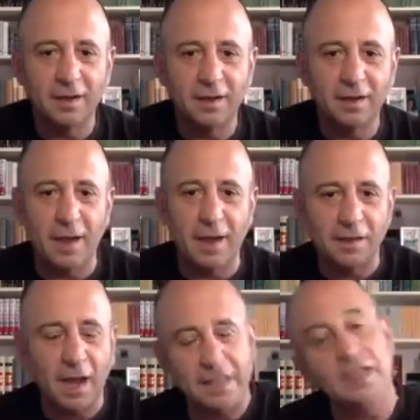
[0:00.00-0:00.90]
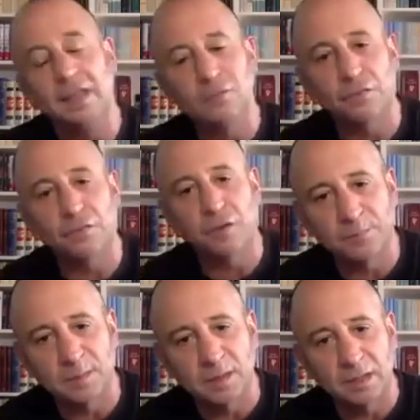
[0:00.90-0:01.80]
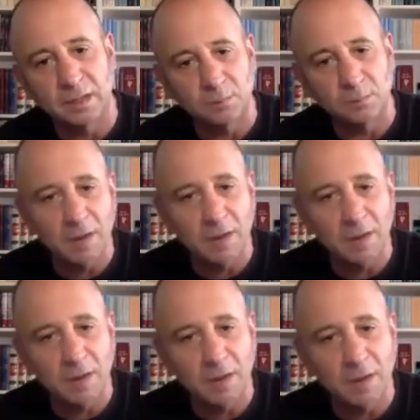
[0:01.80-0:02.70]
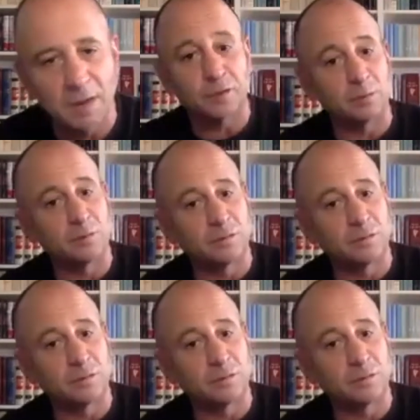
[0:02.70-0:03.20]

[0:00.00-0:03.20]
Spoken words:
the heat from the marinade for